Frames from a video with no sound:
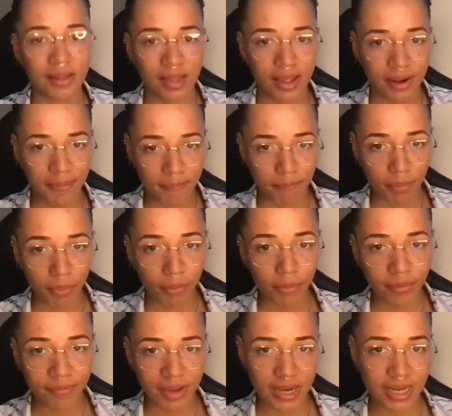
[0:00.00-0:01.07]
it's like a ball
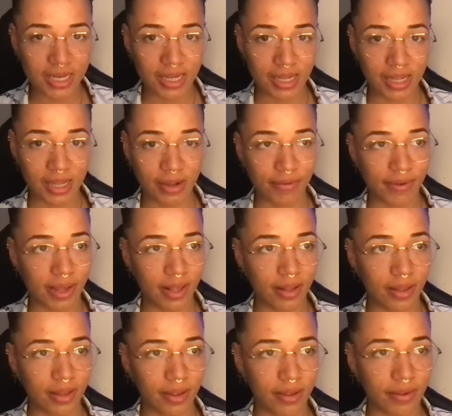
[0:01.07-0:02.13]
of energy around
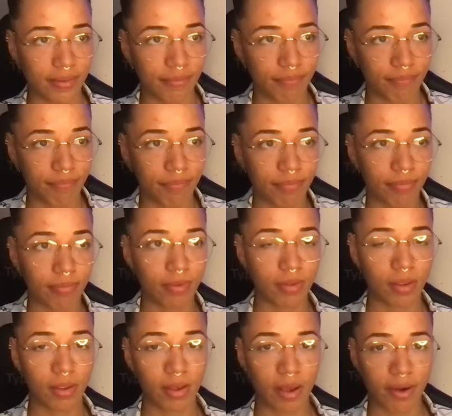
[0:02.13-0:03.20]
the
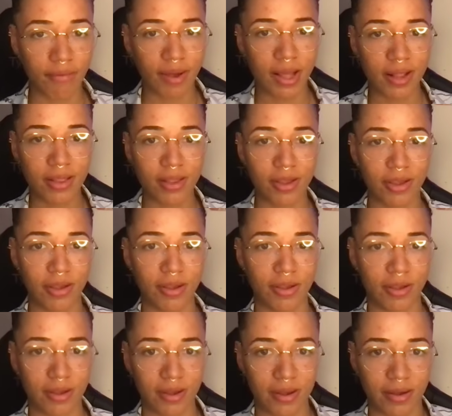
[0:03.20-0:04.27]
around
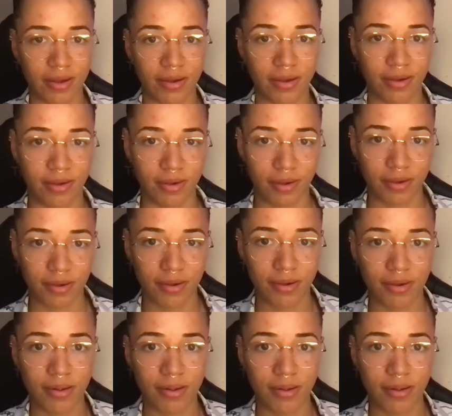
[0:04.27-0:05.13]
the uh,